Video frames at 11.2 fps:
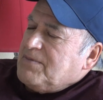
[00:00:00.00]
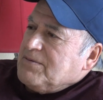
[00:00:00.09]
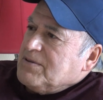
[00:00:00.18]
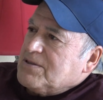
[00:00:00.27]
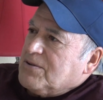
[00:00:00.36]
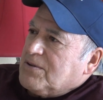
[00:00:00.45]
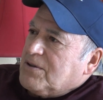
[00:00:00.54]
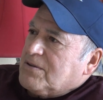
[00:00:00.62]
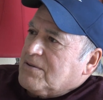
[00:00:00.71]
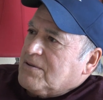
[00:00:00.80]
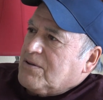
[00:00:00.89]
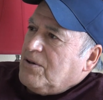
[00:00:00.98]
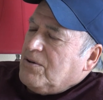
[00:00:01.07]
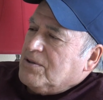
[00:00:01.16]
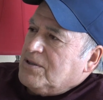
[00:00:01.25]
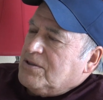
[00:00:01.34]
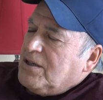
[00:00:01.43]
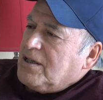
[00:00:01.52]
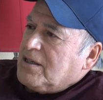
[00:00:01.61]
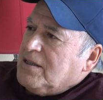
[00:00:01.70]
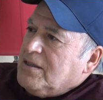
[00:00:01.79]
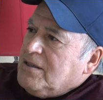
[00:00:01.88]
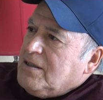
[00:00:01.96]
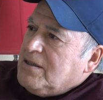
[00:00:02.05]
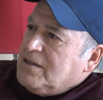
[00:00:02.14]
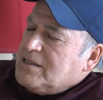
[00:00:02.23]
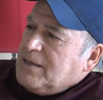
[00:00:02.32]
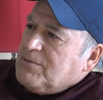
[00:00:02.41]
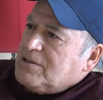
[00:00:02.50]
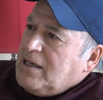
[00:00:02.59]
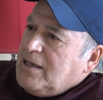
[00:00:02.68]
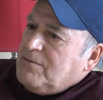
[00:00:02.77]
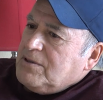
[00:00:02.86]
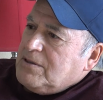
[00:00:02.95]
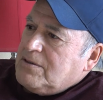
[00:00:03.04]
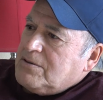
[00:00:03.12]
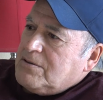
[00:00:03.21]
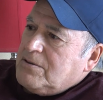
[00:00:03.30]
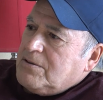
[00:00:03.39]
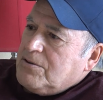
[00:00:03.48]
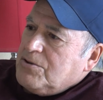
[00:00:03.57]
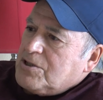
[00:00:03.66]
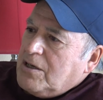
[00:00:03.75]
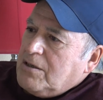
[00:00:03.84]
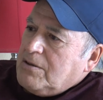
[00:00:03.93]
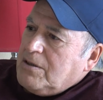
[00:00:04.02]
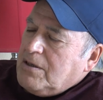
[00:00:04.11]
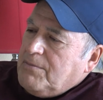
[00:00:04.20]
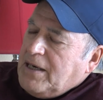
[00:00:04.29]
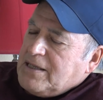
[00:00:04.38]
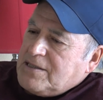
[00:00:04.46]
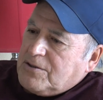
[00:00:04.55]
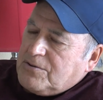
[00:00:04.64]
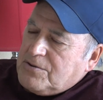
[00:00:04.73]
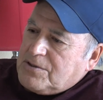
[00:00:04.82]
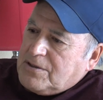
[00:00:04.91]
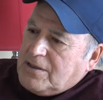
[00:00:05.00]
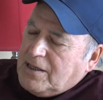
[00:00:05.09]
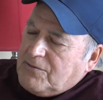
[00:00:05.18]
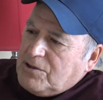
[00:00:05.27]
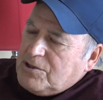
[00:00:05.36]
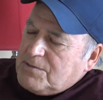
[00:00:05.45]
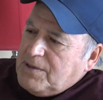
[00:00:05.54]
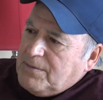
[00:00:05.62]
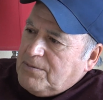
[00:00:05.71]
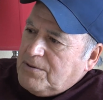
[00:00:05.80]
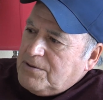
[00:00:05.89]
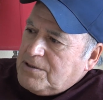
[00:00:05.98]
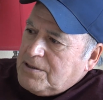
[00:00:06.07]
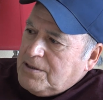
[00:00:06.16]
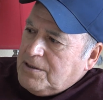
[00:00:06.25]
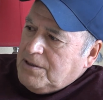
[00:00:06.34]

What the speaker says: so cold and dark. In the summertime, we'd use our bicycles to deliver newspapers,